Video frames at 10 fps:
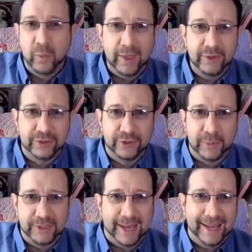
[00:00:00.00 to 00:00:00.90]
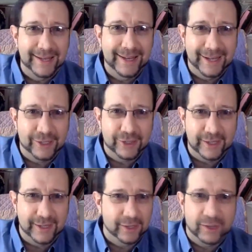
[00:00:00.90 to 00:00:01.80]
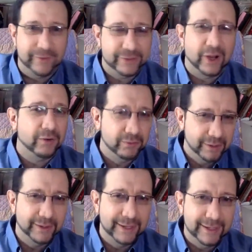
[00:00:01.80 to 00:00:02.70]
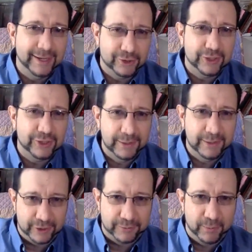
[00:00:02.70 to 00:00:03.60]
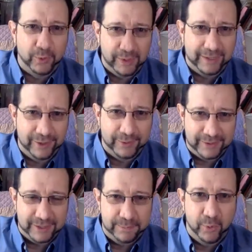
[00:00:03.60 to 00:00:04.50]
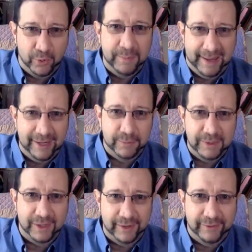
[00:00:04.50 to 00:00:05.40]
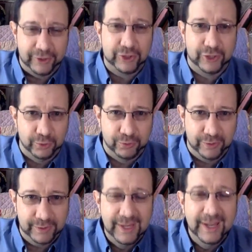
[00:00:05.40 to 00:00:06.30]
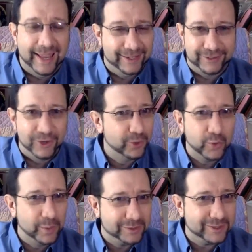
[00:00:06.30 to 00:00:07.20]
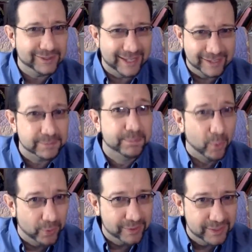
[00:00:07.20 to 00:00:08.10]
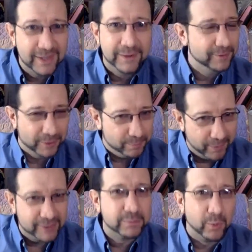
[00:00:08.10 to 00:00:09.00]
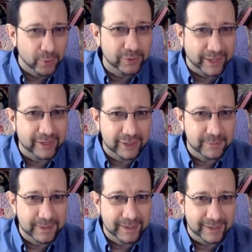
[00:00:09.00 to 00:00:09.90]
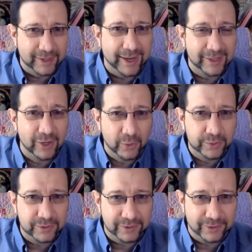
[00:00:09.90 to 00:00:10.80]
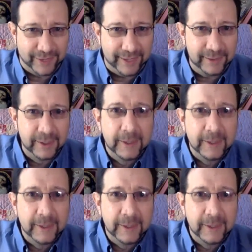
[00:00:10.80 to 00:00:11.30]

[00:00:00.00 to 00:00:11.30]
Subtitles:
why there's so much ADHD, and a lot of it's not real ADHD. It's just more like, it's poor management of the children, and it's no coincidence that it's boys, much more likely to be diagnosed. Okay,